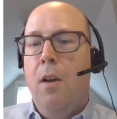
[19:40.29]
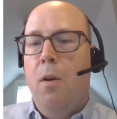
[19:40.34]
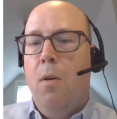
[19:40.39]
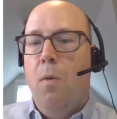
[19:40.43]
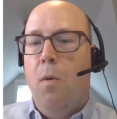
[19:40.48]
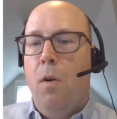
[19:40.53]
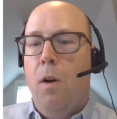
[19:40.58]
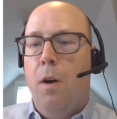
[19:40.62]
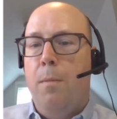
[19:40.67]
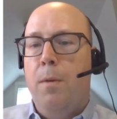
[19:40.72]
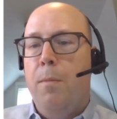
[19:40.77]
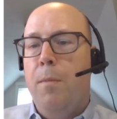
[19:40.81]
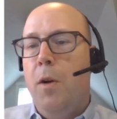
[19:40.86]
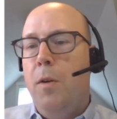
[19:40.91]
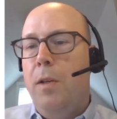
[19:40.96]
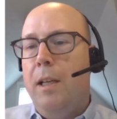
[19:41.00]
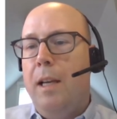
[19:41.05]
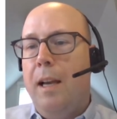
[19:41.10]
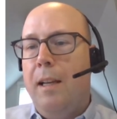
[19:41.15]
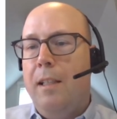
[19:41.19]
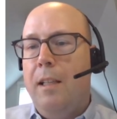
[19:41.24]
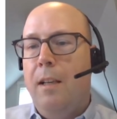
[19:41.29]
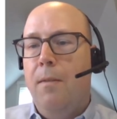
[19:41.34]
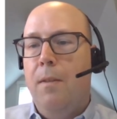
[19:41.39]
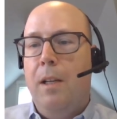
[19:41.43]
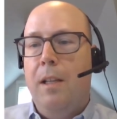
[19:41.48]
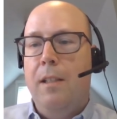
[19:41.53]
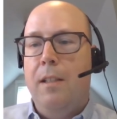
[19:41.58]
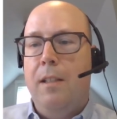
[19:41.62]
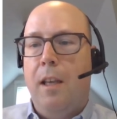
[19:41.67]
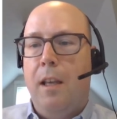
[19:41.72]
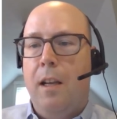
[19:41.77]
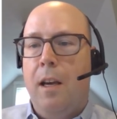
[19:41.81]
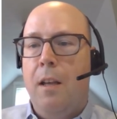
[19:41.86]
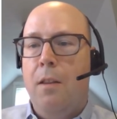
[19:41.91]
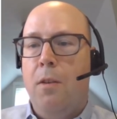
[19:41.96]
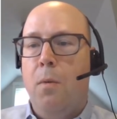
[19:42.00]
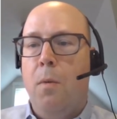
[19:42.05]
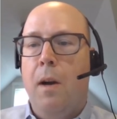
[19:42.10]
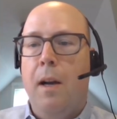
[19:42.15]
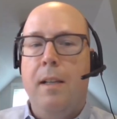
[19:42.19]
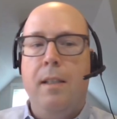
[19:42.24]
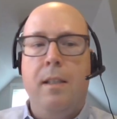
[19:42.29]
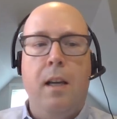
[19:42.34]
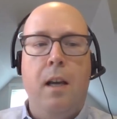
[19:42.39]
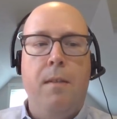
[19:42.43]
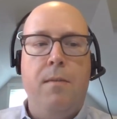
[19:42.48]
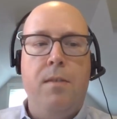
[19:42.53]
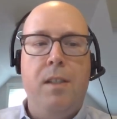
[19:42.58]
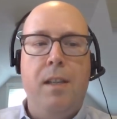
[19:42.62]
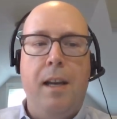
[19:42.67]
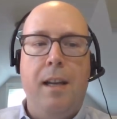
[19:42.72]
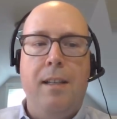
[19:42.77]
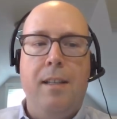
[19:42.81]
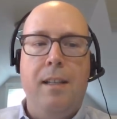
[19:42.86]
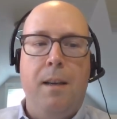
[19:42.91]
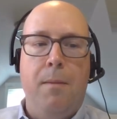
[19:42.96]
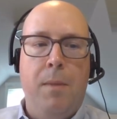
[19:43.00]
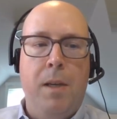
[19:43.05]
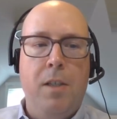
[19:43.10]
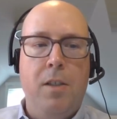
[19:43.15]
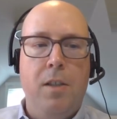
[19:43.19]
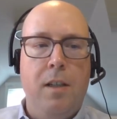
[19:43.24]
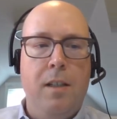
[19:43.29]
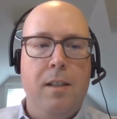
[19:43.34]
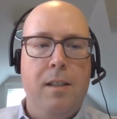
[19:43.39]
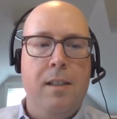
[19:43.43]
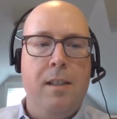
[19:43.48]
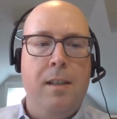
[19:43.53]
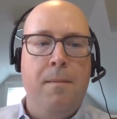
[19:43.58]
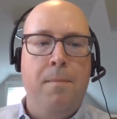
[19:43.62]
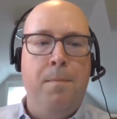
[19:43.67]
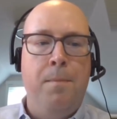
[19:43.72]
or promoting activities that otherwise offset emissions.